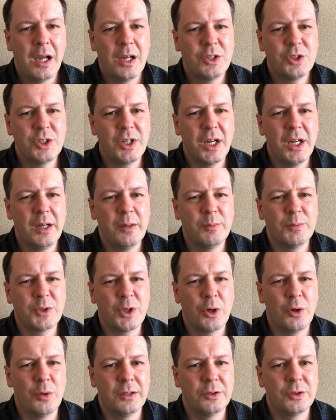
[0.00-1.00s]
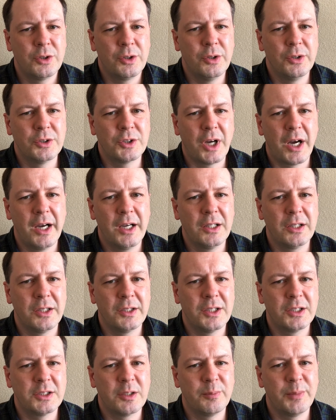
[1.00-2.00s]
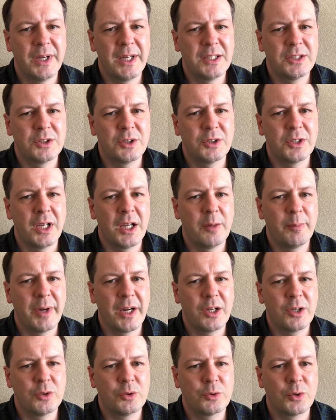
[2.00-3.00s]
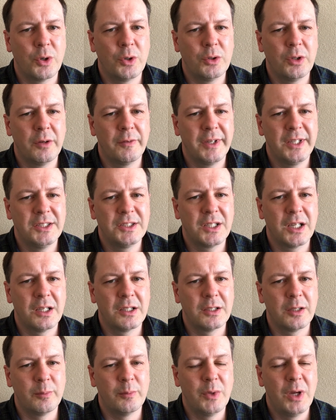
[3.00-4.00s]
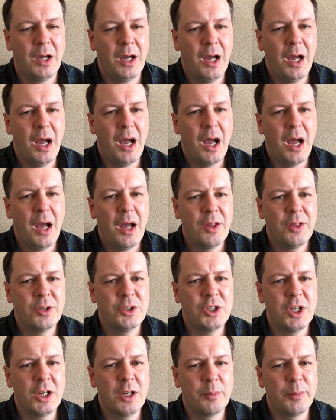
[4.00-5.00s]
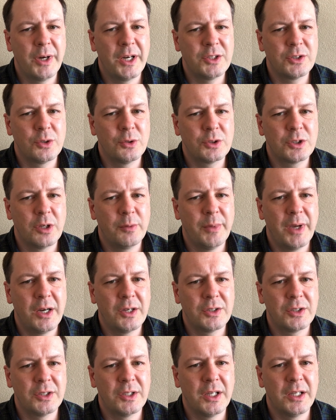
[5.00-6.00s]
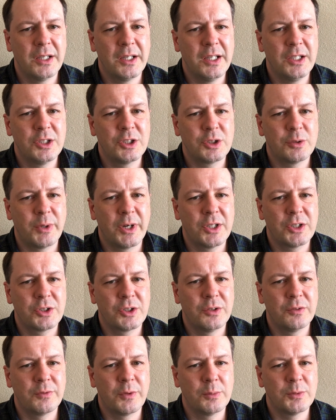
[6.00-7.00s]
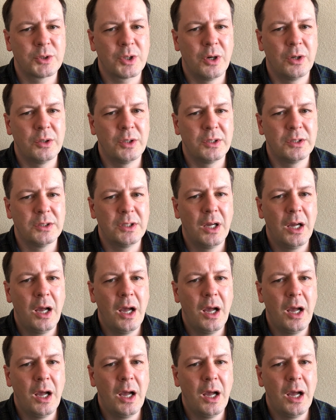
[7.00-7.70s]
James hoped to use Ireland as a base to take back control of his kingdom. The Jacobites also mounted an insurrection from Scotland.